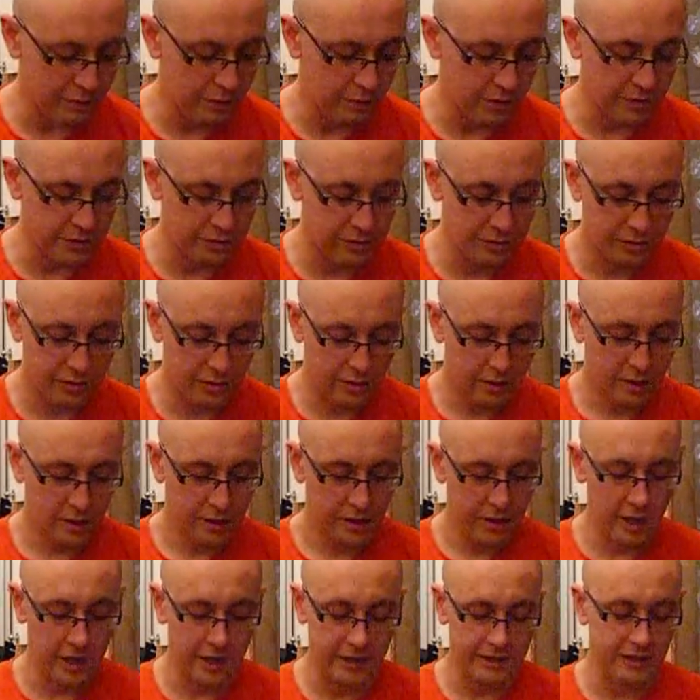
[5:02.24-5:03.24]
shooters,
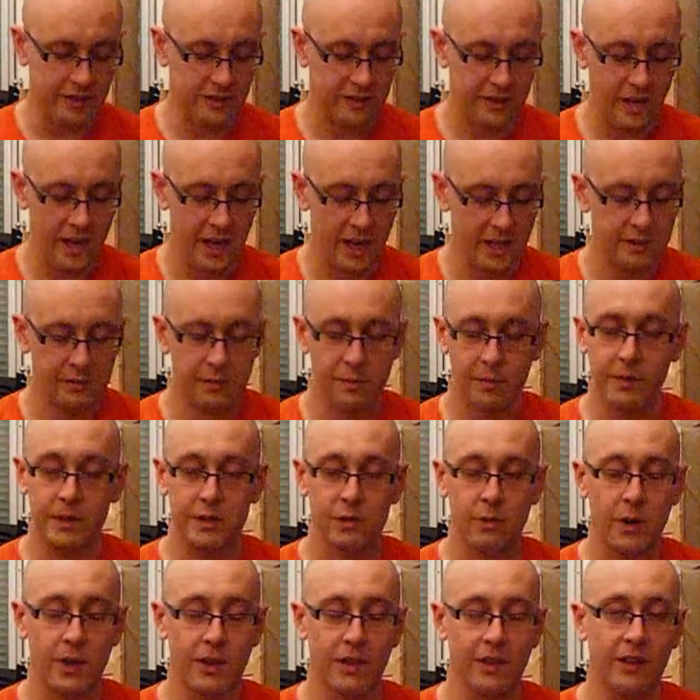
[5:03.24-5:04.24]
and as I say, it's
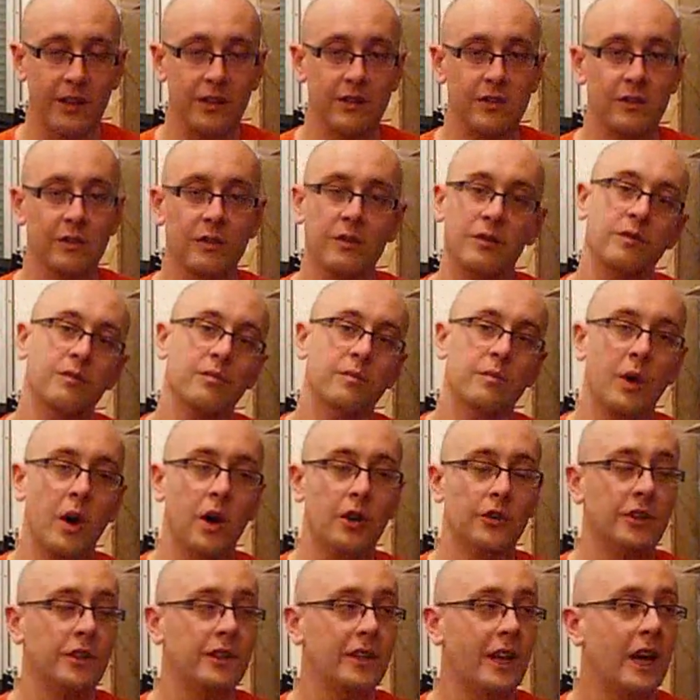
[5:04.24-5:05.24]
between this and
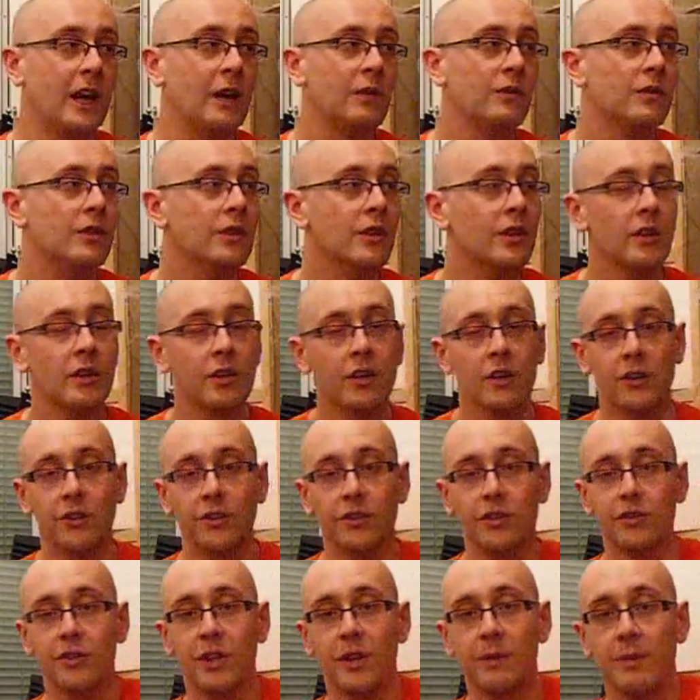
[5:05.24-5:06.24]
Border Down
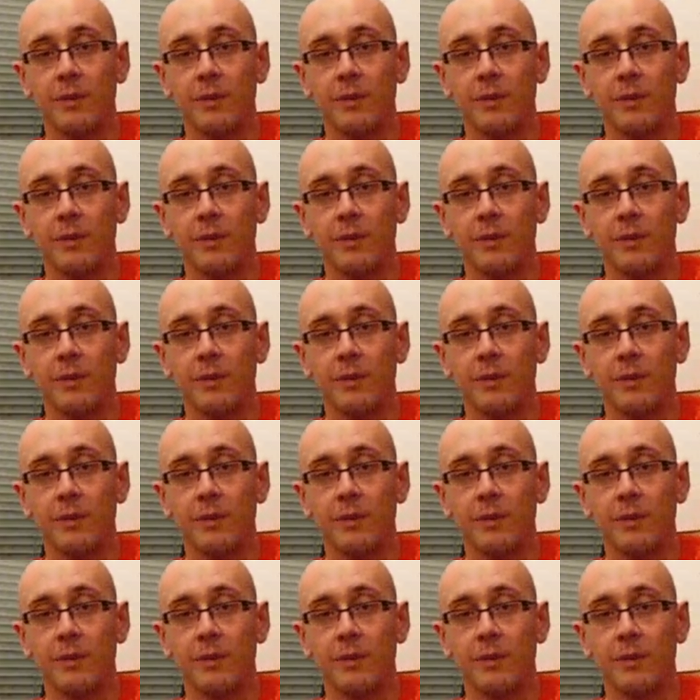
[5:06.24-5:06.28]
on the